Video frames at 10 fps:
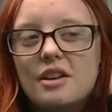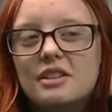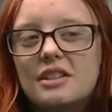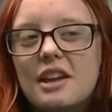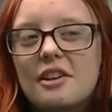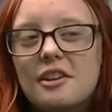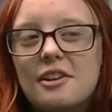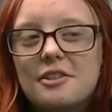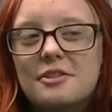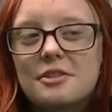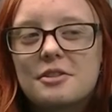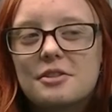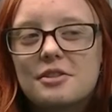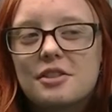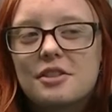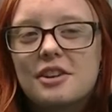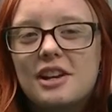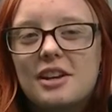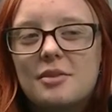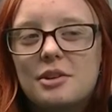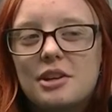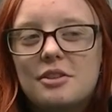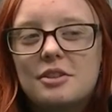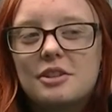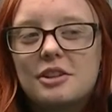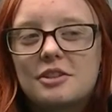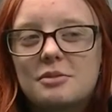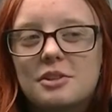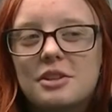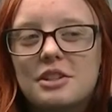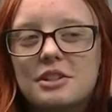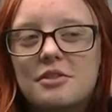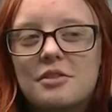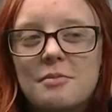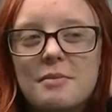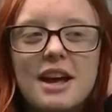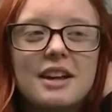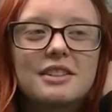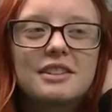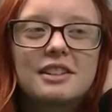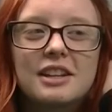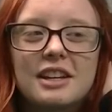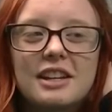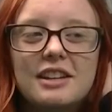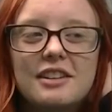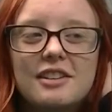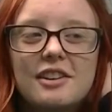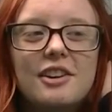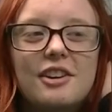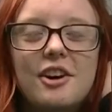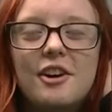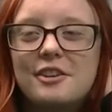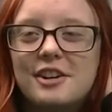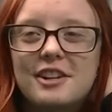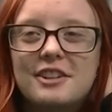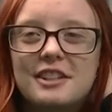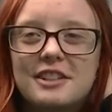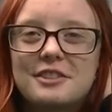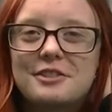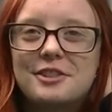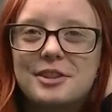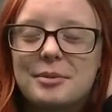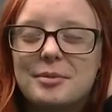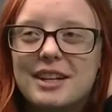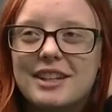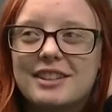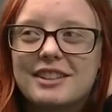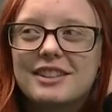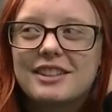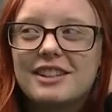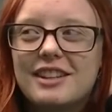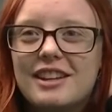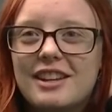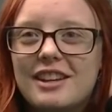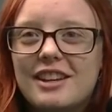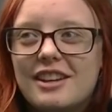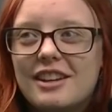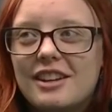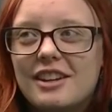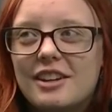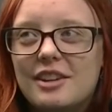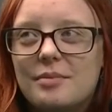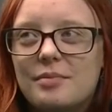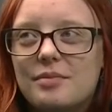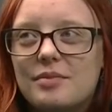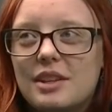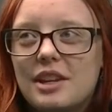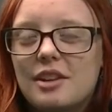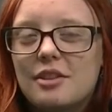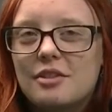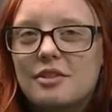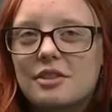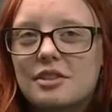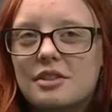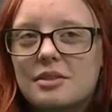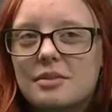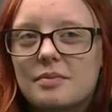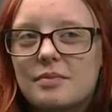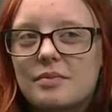psychological thriller, but it also looks, because of the mask in it, a horror, because that's a screaming mask. It looks